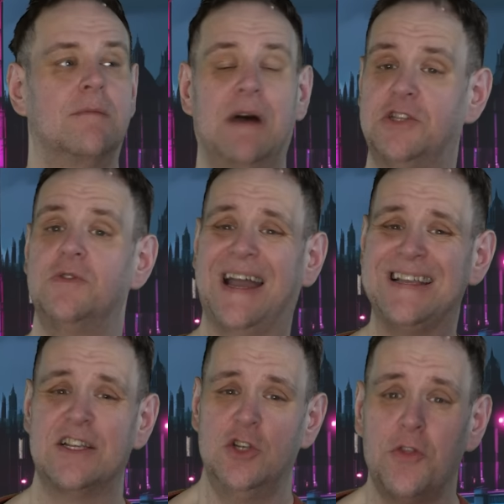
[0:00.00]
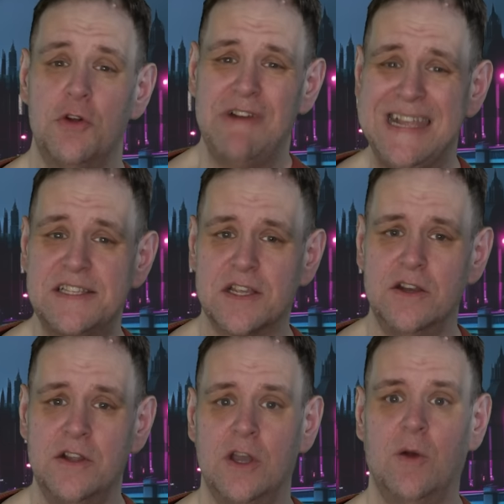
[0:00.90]
Mind you, that is another
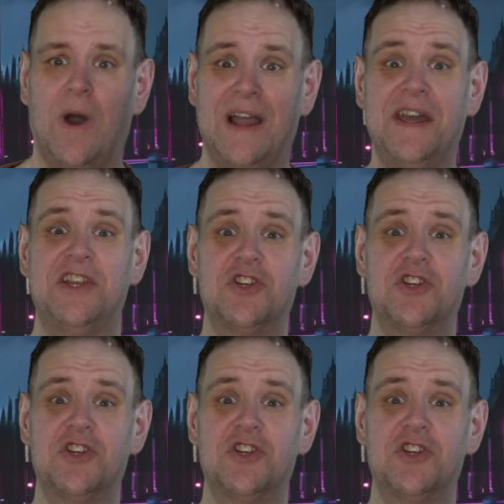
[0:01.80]
reason why they